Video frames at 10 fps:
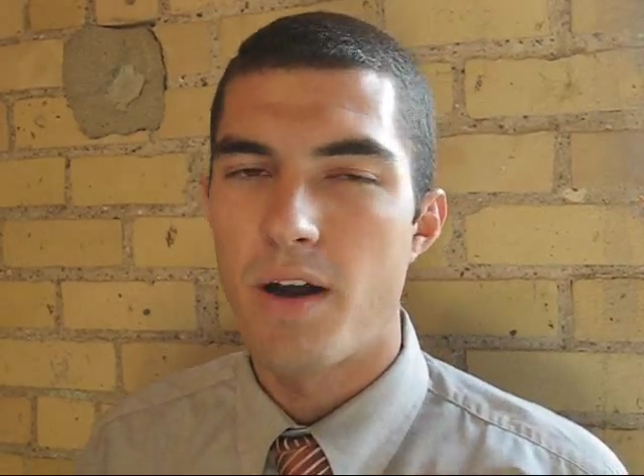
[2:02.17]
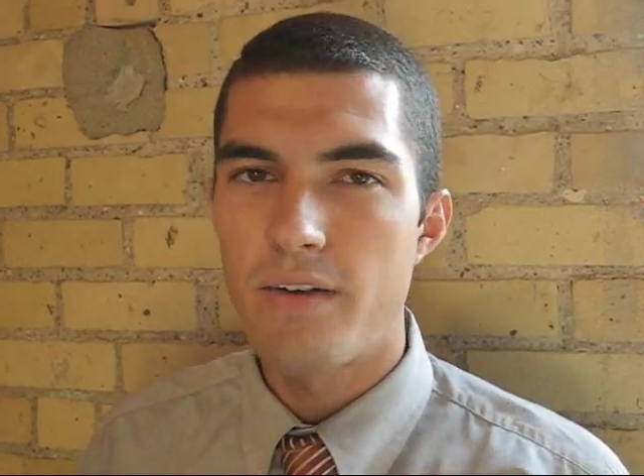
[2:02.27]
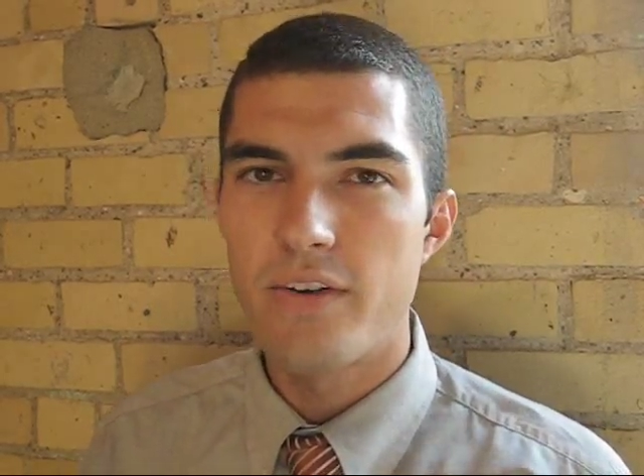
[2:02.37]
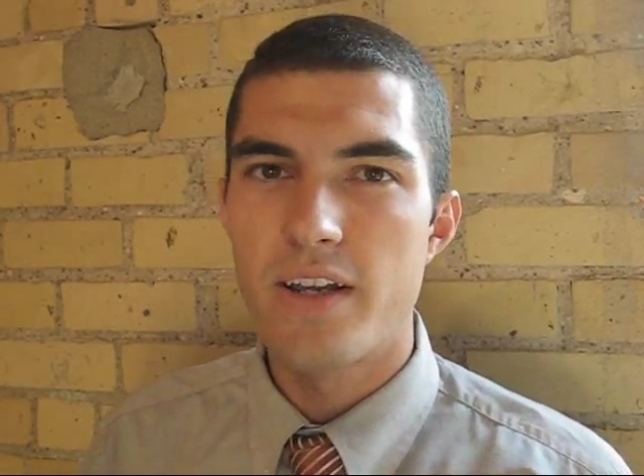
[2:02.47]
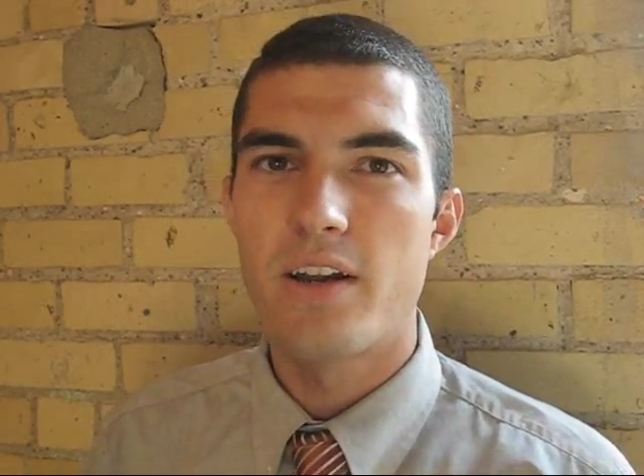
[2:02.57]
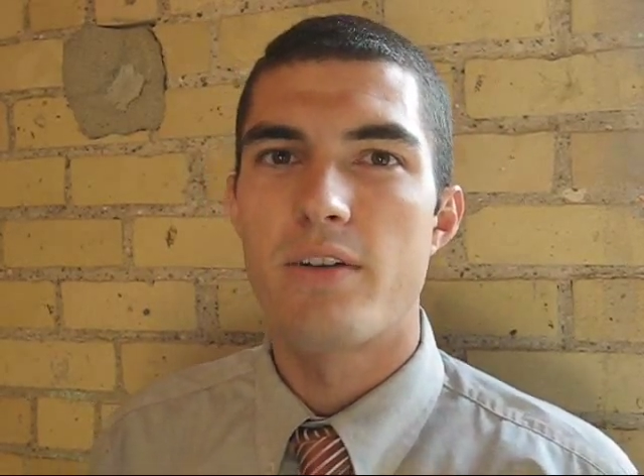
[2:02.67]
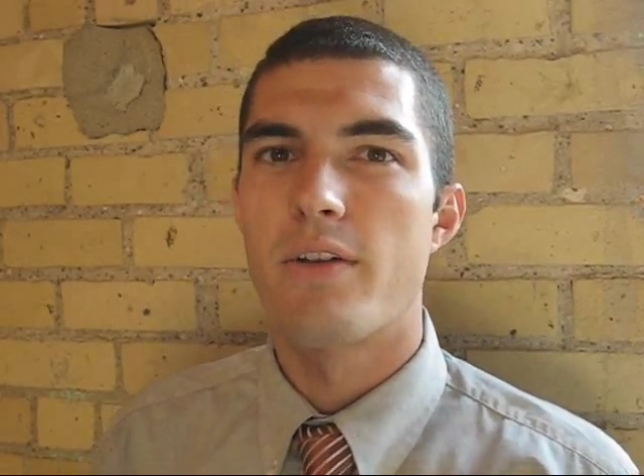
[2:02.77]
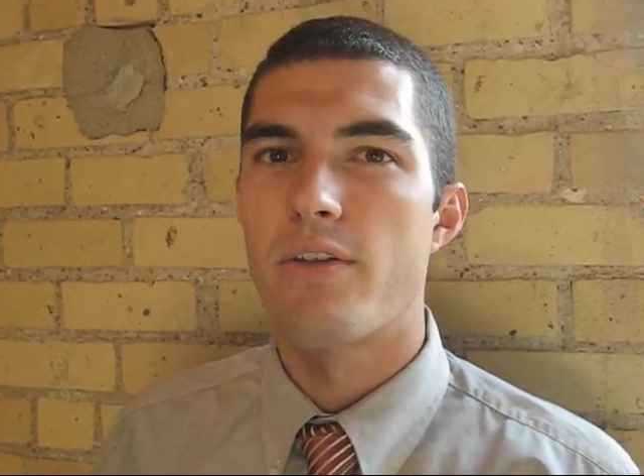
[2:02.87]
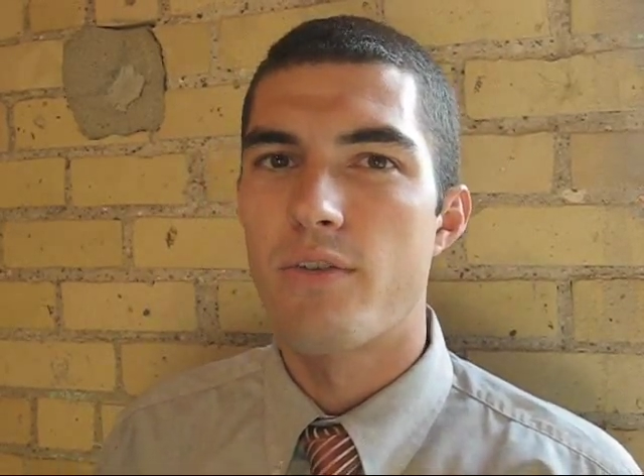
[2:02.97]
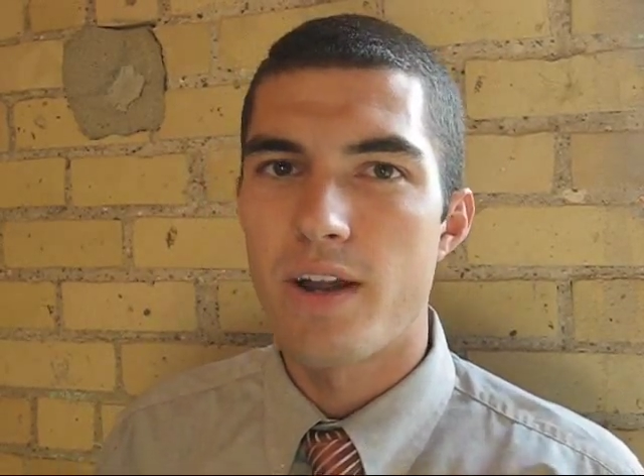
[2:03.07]
Poverty or
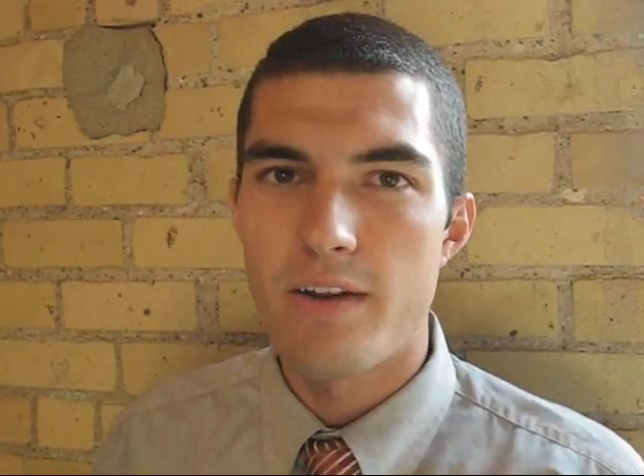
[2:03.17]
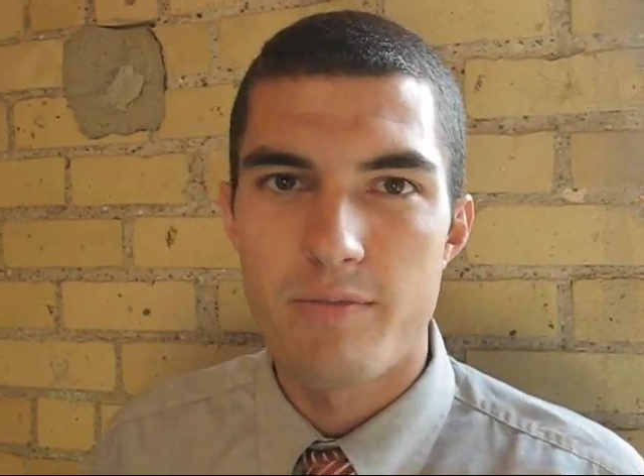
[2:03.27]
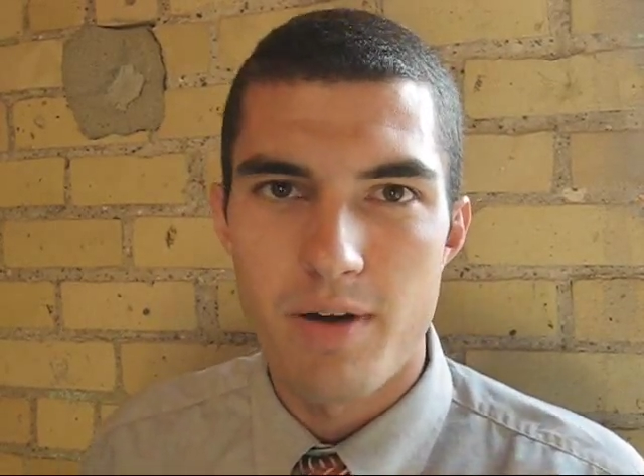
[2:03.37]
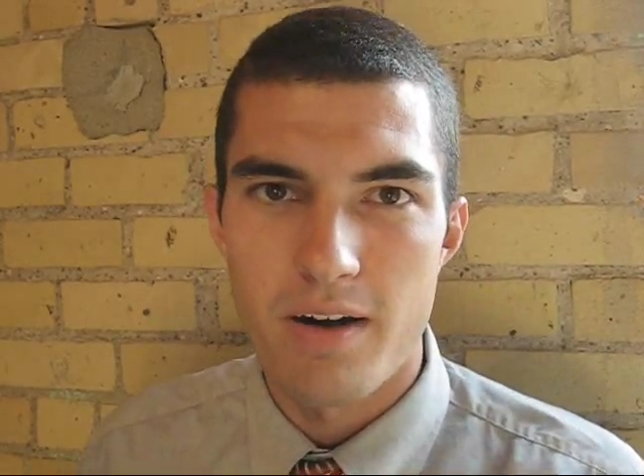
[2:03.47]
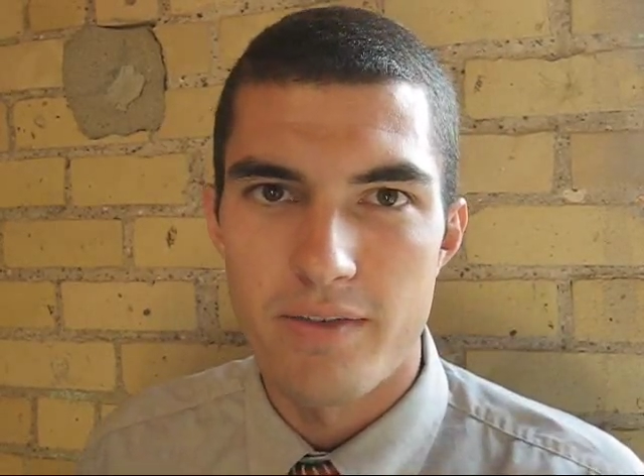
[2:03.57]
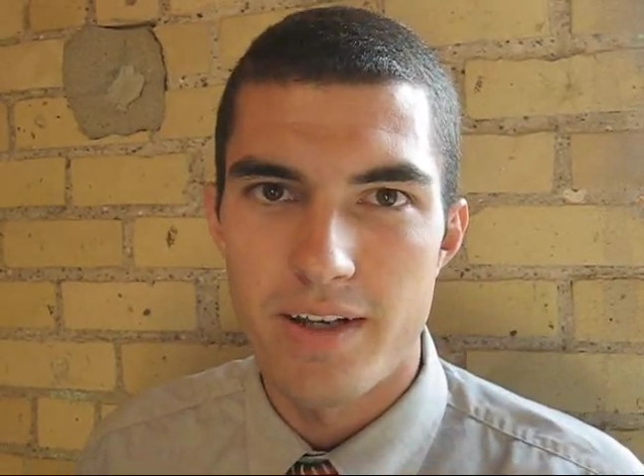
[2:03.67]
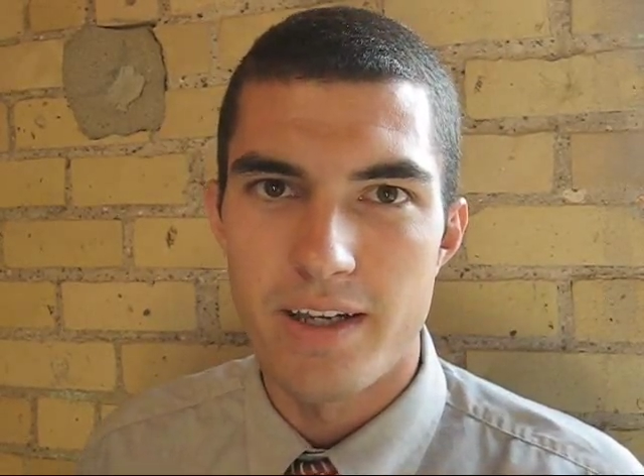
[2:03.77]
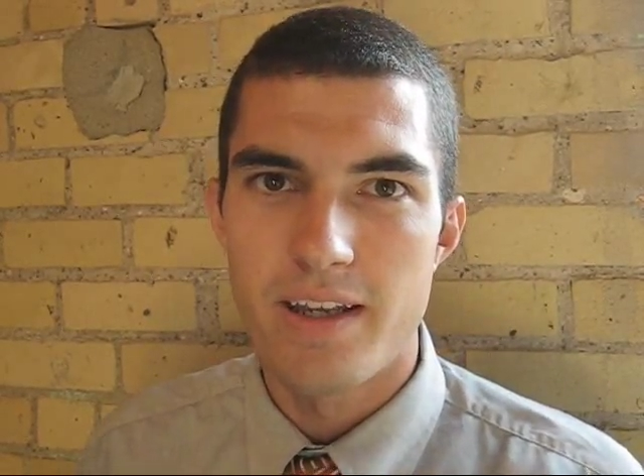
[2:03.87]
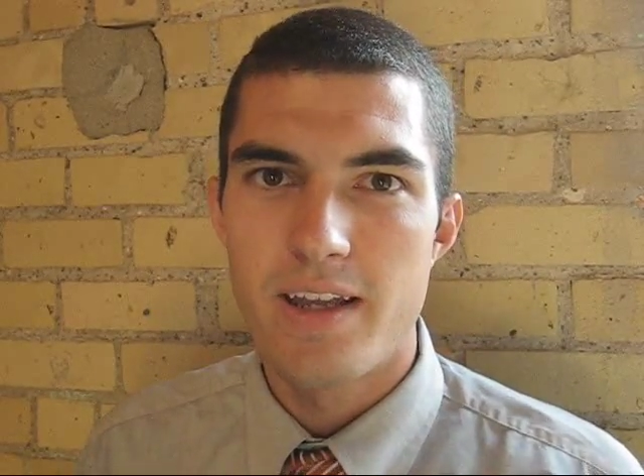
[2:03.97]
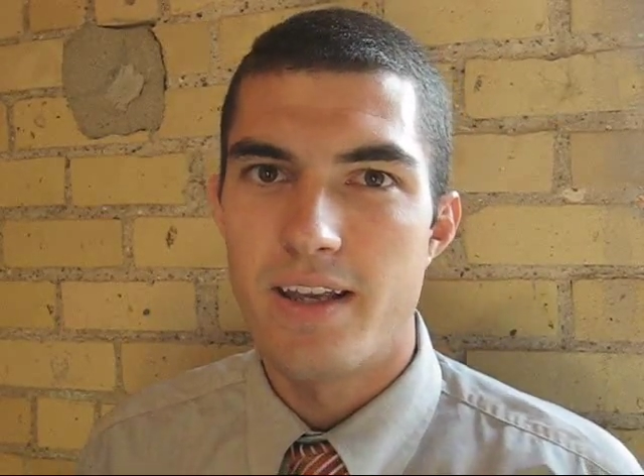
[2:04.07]
the threat of
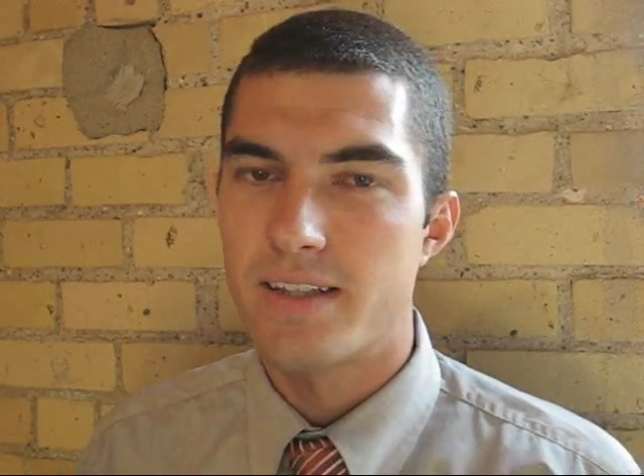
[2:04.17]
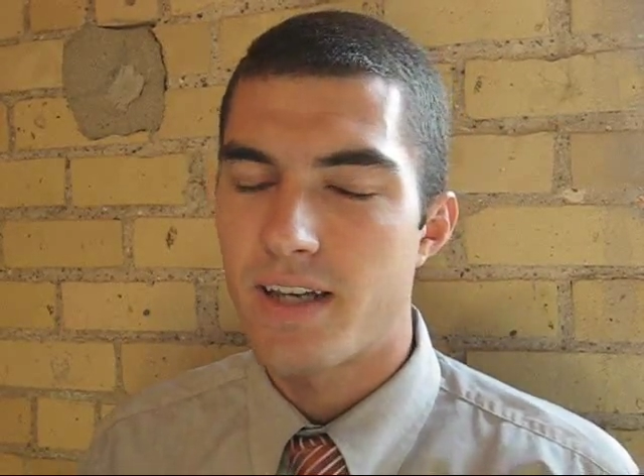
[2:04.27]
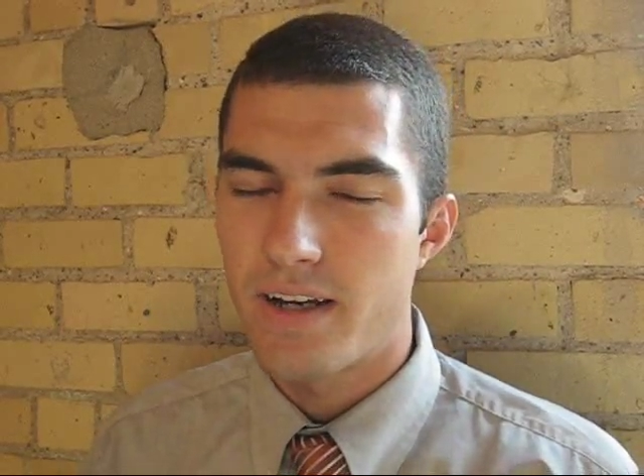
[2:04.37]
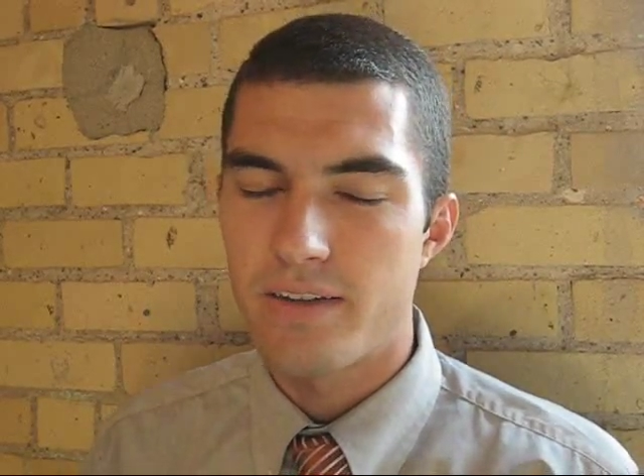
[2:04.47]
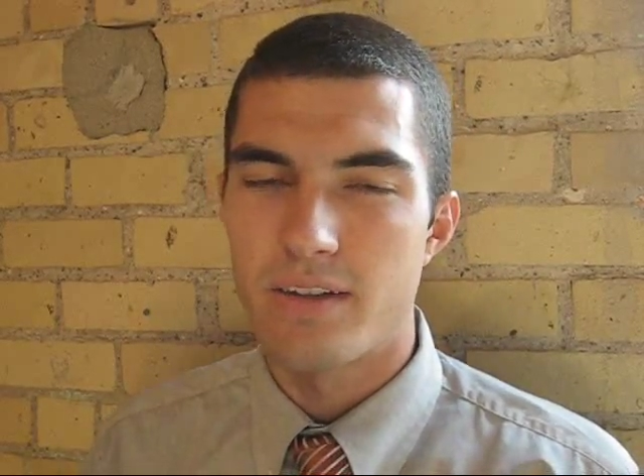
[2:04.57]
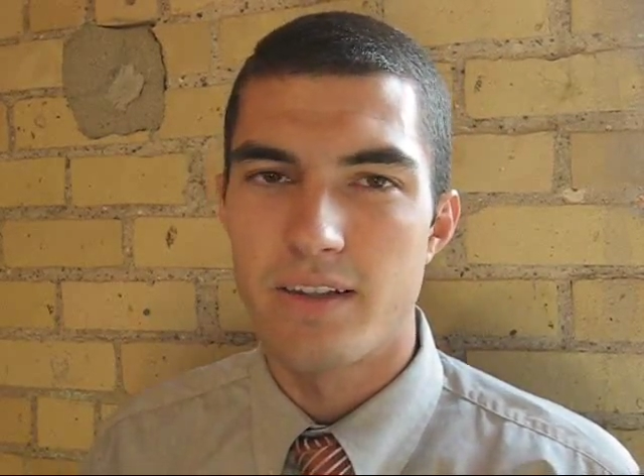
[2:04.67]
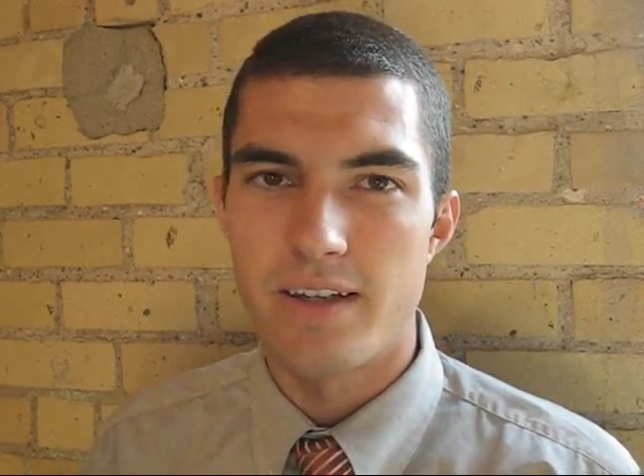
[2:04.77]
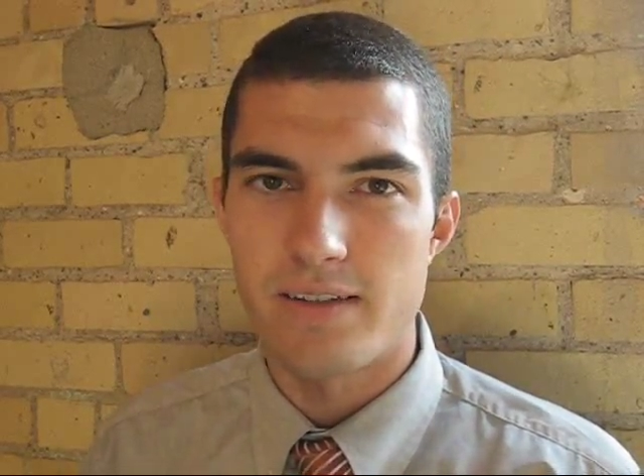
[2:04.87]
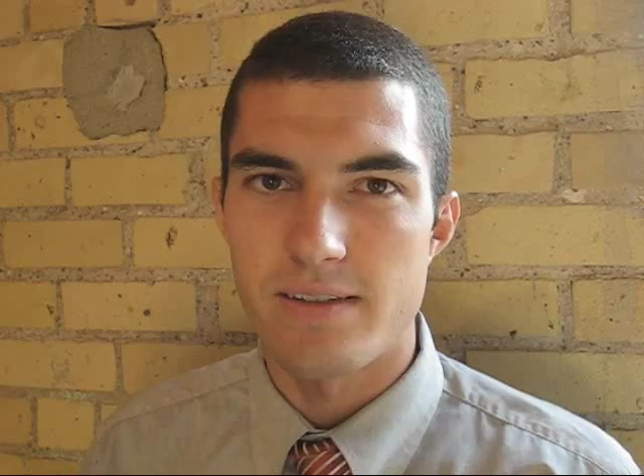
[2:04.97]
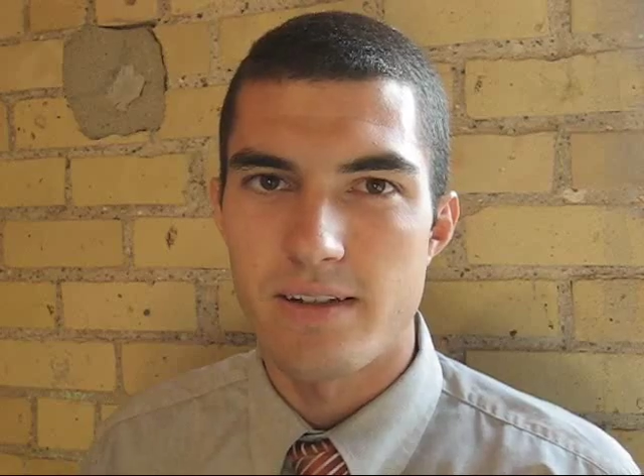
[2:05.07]
poverty is high on the
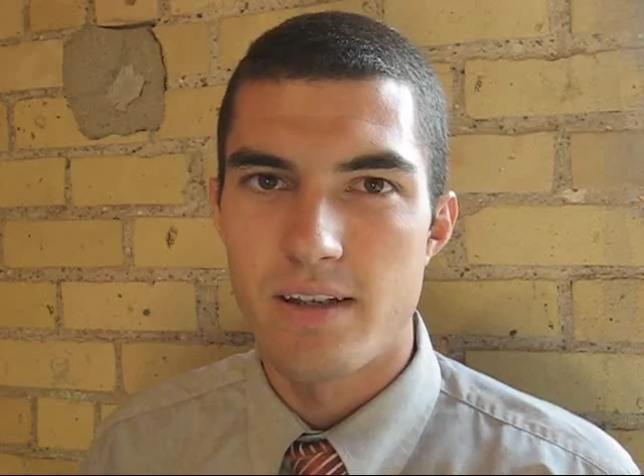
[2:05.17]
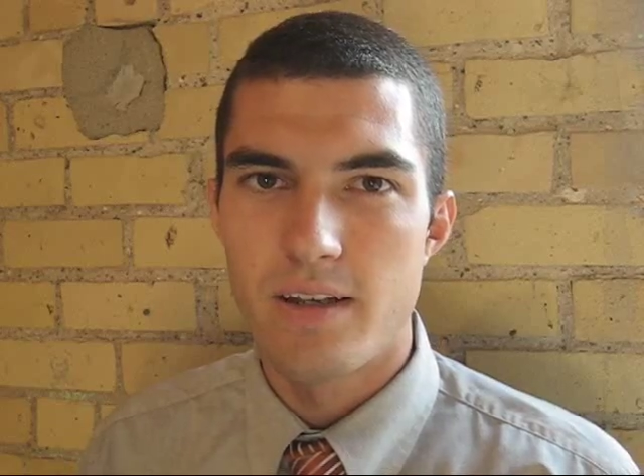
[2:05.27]
list,